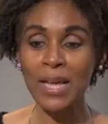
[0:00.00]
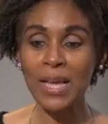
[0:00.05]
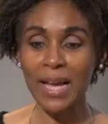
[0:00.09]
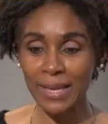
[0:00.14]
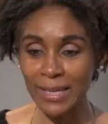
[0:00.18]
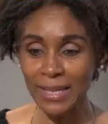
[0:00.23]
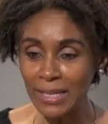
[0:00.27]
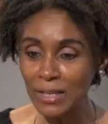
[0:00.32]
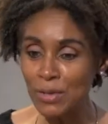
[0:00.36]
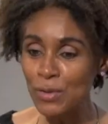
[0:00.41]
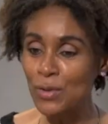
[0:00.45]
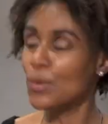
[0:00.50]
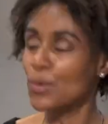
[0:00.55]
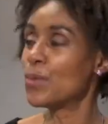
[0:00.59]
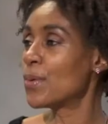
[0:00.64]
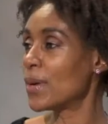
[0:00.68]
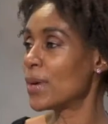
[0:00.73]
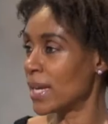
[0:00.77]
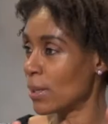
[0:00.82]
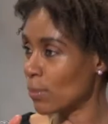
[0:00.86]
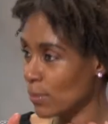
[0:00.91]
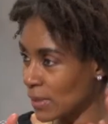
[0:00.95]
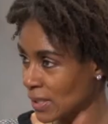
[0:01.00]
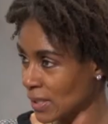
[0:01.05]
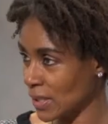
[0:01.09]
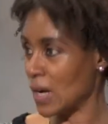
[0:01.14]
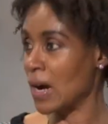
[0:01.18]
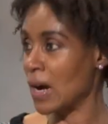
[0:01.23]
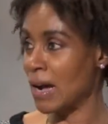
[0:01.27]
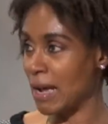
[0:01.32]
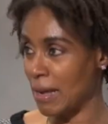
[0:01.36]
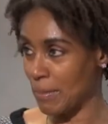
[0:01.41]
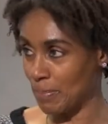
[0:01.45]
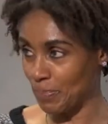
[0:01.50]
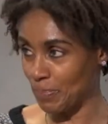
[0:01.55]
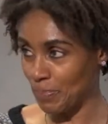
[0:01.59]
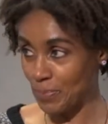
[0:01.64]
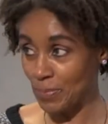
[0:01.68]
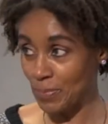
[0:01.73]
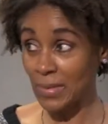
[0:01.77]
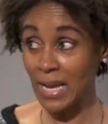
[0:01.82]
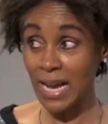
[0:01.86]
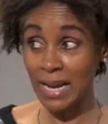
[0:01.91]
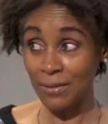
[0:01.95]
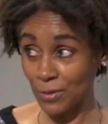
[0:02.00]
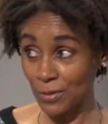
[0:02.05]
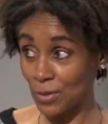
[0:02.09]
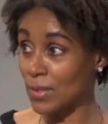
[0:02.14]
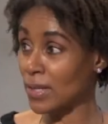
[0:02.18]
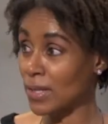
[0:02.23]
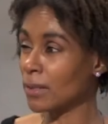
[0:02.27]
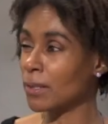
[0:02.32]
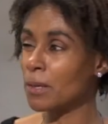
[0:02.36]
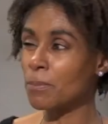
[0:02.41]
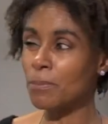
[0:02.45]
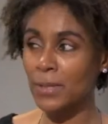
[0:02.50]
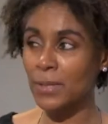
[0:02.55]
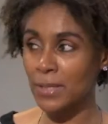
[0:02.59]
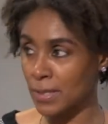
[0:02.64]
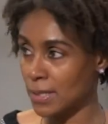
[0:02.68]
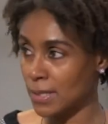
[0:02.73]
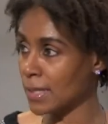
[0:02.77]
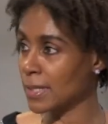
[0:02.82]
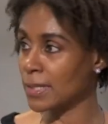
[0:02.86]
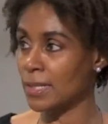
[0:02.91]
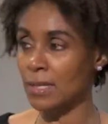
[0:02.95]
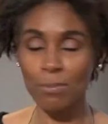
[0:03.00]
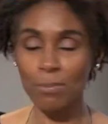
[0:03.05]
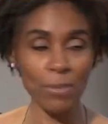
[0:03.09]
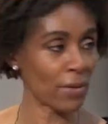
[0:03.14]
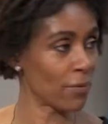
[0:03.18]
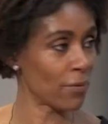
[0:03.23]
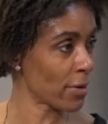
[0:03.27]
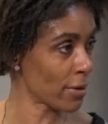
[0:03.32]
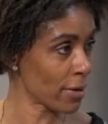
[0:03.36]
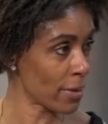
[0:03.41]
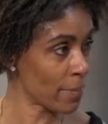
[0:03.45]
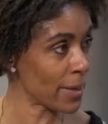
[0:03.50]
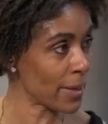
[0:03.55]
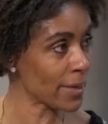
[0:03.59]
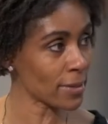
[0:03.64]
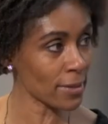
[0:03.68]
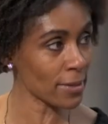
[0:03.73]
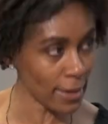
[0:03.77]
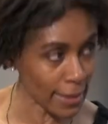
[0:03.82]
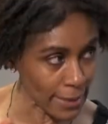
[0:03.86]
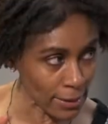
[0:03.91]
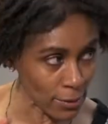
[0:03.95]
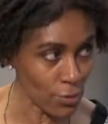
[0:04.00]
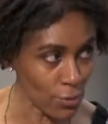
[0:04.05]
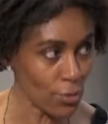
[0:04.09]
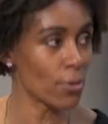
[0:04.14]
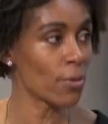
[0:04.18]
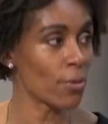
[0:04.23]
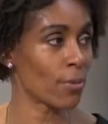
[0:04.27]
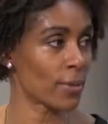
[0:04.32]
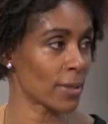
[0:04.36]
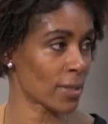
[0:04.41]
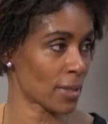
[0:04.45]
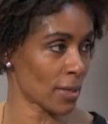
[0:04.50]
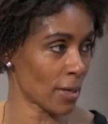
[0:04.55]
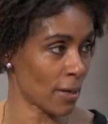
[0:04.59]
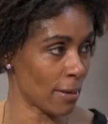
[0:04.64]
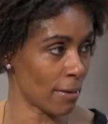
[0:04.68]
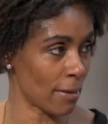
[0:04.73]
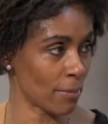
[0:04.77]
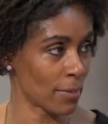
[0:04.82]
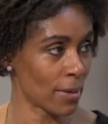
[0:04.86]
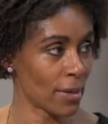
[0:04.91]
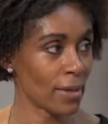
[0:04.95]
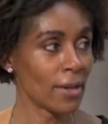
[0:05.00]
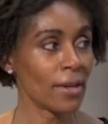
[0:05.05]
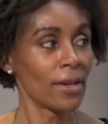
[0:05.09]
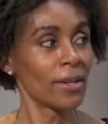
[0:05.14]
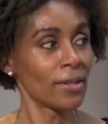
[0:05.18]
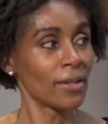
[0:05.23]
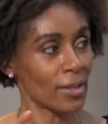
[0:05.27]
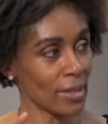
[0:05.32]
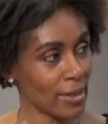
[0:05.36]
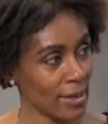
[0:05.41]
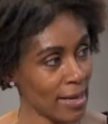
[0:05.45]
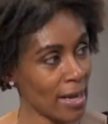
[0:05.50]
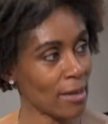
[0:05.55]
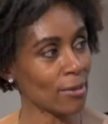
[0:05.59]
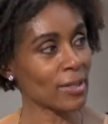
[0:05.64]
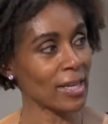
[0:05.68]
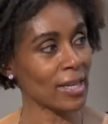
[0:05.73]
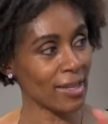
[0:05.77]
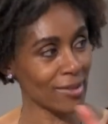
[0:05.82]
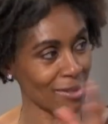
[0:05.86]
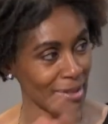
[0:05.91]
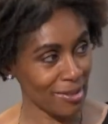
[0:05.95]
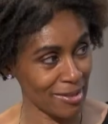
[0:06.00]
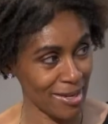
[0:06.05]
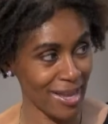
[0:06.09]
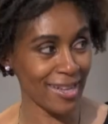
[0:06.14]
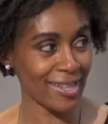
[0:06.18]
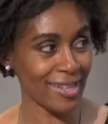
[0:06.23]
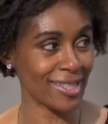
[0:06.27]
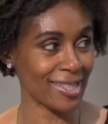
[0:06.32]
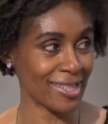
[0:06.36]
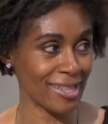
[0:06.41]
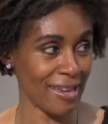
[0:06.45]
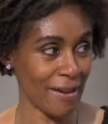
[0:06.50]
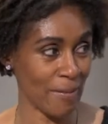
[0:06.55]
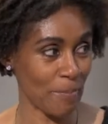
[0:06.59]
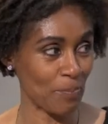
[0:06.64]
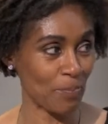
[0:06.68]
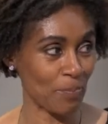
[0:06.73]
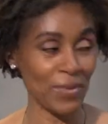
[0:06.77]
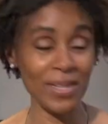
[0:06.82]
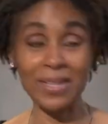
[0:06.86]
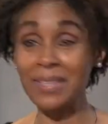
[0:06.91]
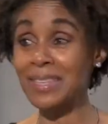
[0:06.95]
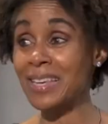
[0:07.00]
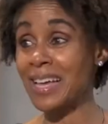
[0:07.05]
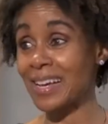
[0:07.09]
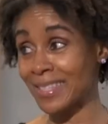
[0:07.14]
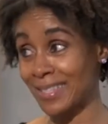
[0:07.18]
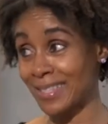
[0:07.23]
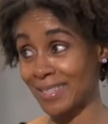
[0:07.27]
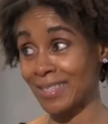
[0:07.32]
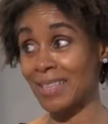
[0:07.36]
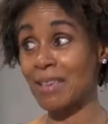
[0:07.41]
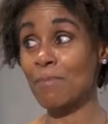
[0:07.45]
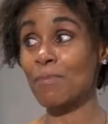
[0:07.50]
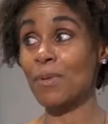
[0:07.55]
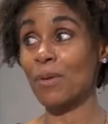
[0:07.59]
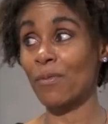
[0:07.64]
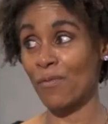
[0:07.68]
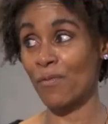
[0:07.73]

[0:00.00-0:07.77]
And I knew it was time after the Olympics, and I did my very best. I knew it was time to now take the next step, the next leap of